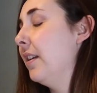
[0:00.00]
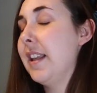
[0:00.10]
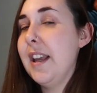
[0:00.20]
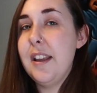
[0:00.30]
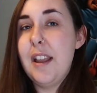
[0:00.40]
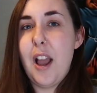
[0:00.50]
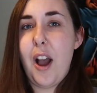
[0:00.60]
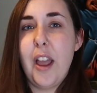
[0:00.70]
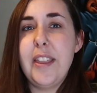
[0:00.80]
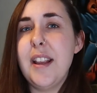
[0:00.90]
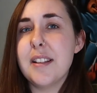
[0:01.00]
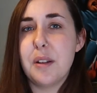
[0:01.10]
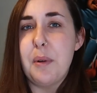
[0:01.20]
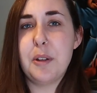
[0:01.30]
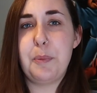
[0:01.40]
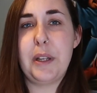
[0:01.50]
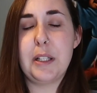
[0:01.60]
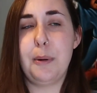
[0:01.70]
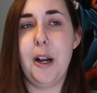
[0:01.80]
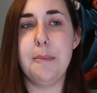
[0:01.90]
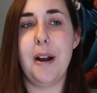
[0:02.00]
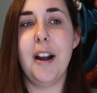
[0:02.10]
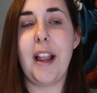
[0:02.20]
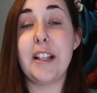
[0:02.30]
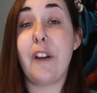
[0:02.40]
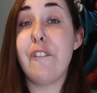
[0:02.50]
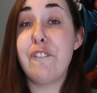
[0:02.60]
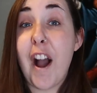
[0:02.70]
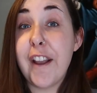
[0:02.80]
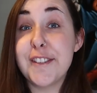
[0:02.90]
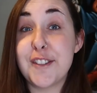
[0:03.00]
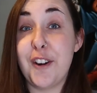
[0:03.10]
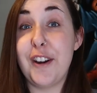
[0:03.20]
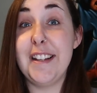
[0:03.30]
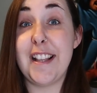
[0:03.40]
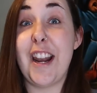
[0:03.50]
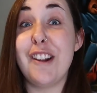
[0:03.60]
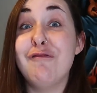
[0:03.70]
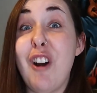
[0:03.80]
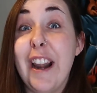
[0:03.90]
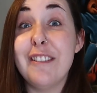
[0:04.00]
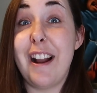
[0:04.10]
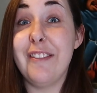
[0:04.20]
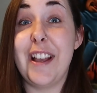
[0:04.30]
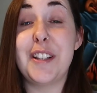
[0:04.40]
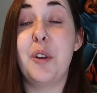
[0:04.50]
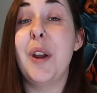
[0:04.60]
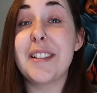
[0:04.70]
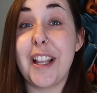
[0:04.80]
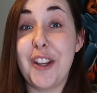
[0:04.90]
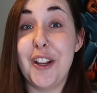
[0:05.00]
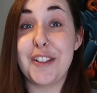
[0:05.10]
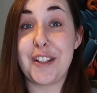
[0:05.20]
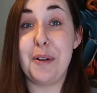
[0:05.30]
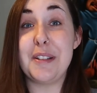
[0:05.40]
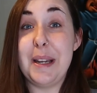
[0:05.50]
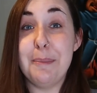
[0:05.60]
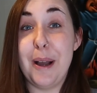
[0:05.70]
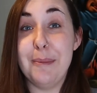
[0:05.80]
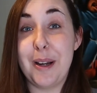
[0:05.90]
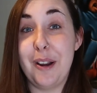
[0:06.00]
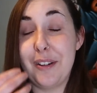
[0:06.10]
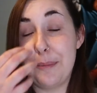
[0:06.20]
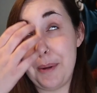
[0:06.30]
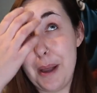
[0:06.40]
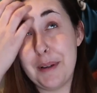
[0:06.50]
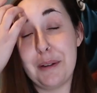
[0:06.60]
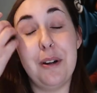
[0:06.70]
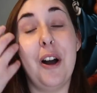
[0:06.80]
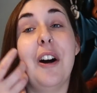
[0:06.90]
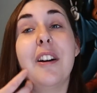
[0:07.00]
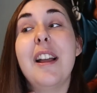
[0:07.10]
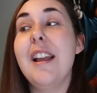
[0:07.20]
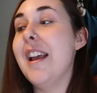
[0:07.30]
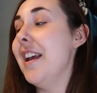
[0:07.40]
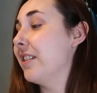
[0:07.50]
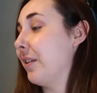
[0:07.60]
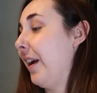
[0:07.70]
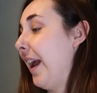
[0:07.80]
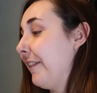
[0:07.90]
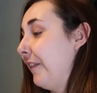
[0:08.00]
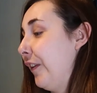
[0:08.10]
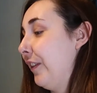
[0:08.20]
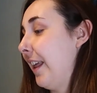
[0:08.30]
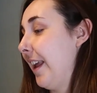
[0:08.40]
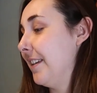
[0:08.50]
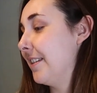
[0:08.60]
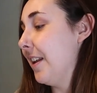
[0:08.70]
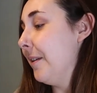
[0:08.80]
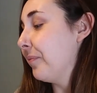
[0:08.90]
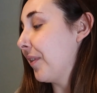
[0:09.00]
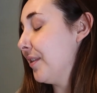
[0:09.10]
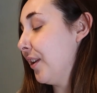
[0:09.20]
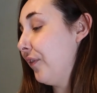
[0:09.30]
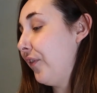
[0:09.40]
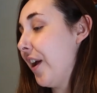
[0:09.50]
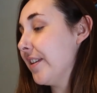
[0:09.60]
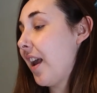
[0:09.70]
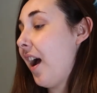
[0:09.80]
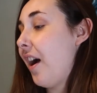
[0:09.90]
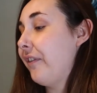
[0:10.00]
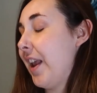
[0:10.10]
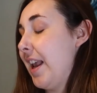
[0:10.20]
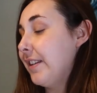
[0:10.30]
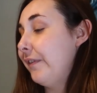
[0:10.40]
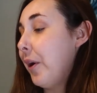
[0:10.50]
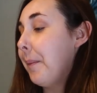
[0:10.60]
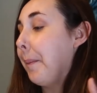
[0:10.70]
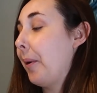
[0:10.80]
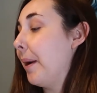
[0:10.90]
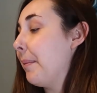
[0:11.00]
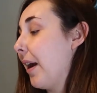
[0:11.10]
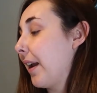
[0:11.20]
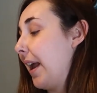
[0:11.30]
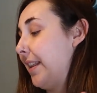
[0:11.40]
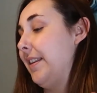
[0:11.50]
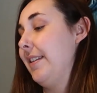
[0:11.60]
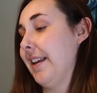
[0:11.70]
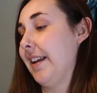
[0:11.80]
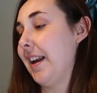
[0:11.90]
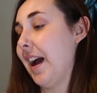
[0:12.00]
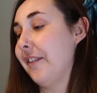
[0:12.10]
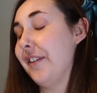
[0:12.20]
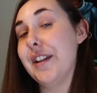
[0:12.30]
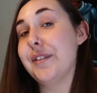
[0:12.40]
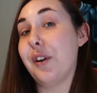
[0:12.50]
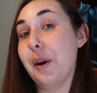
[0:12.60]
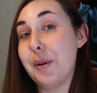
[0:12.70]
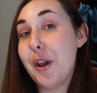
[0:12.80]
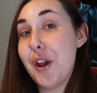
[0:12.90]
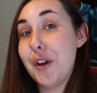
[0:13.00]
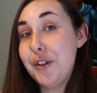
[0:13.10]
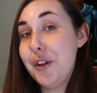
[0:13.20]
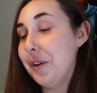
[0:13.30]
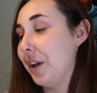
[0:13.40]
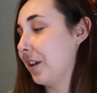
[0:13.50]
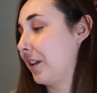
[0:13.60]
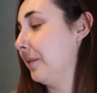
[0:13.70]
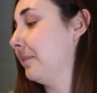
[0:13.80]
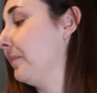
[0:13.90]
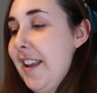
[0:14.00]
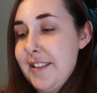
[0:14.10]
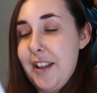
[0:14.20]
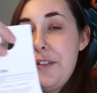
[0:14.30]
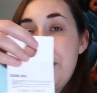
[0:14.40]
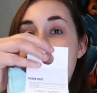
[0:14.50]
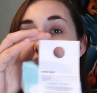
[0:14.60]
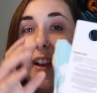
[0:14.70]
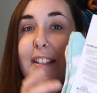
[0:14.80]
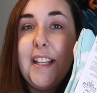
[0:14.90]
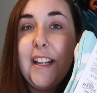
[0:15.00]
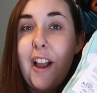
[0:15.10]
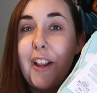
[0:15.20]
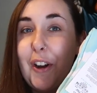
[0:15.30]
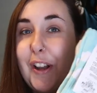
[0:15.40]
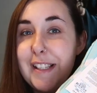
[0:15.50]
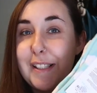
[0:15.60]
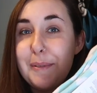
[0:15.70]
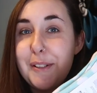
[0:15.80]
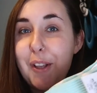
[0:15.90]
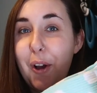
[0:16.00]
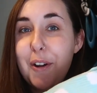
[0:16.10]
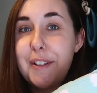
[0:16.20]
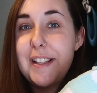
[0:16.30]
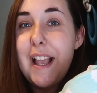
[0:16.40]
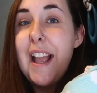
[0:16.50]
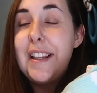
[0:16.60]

Is it? I think it's the world's biggest Primark. It's got 5 stories, and I ran around that as quick as I could because I wasn't in Birmingham long. So I have a few things. So the first half is from Primark, and then the second half is from New Look. So the first thing I got is some socks.